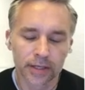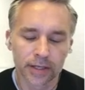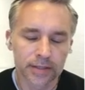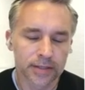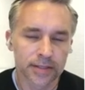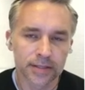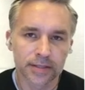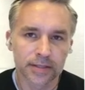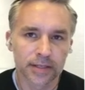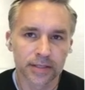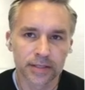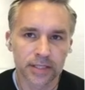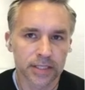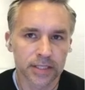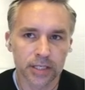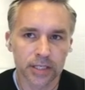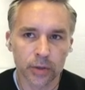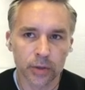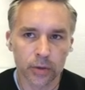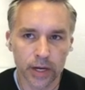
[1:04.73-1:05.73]
That's just it's
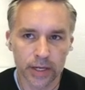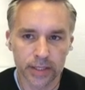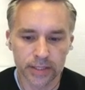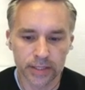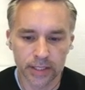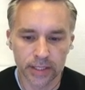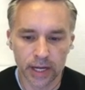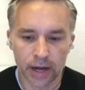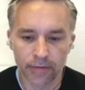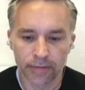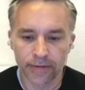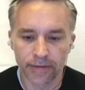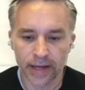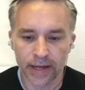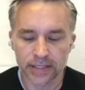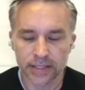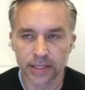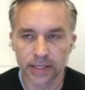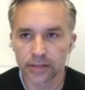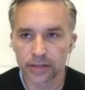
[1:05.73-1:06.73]
just crazy how
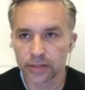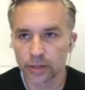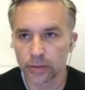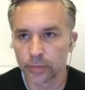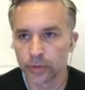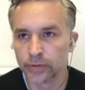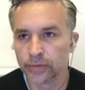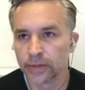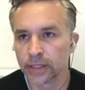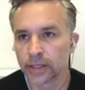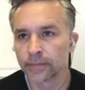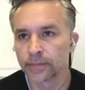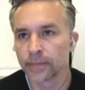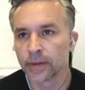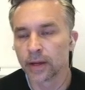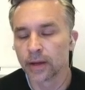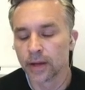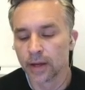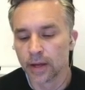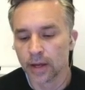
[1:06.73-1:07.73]
fast things are moving.
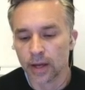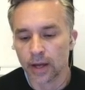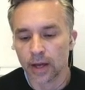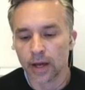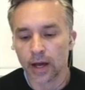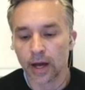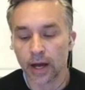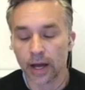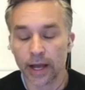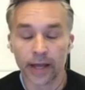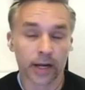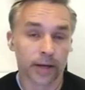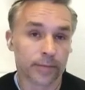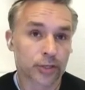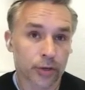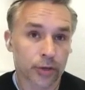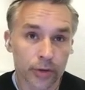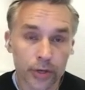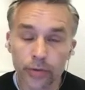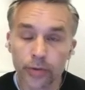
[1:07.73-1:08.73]
Uh, and I'm
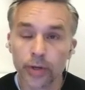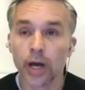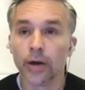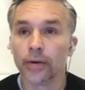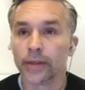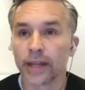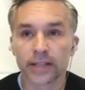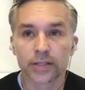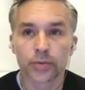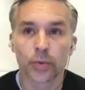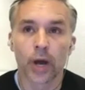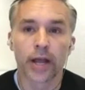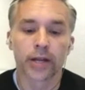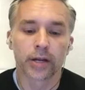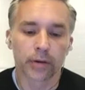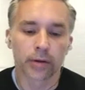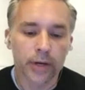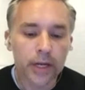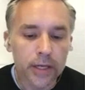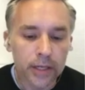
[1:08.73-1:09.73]
sure you know, and that's why
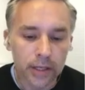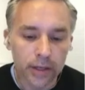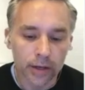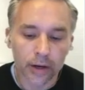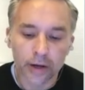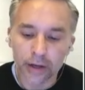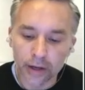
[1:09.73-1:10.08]
you're here.